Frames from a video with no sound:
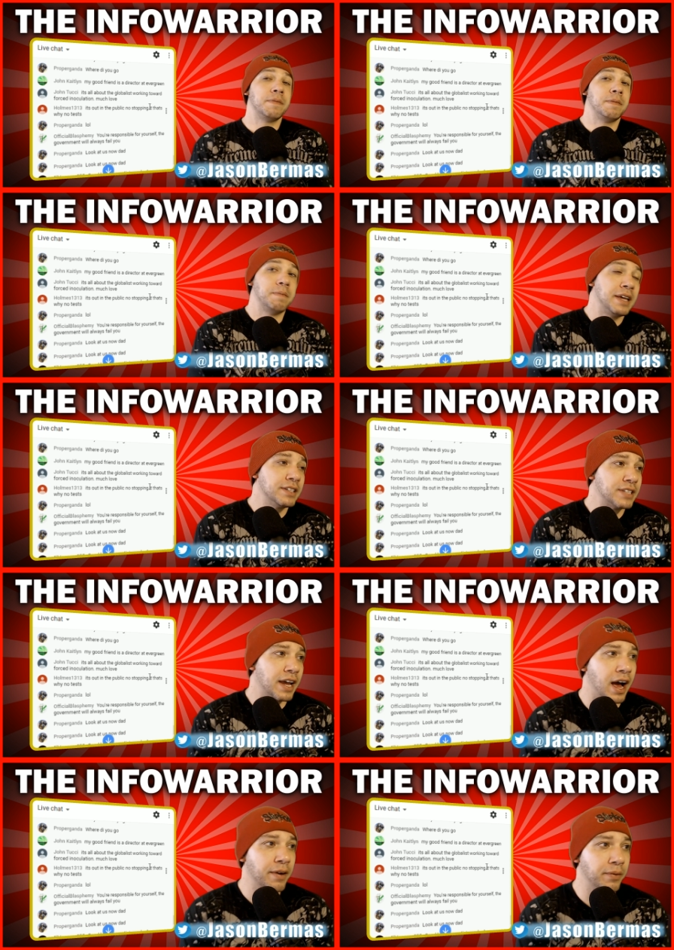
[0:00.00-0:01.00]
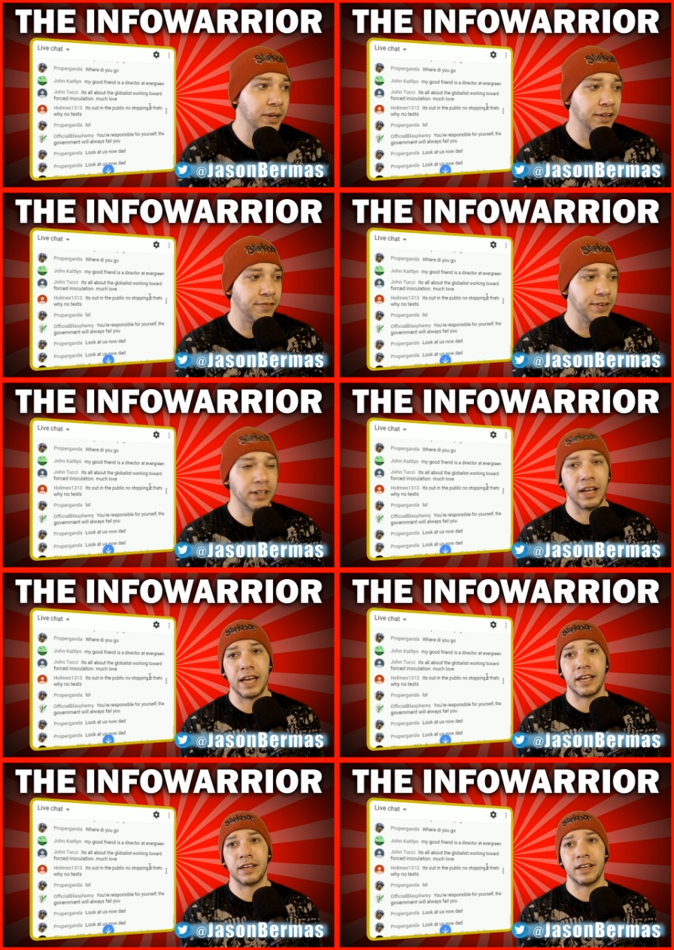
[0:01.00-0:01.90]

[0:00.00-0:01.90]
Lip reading: Because I really feel like,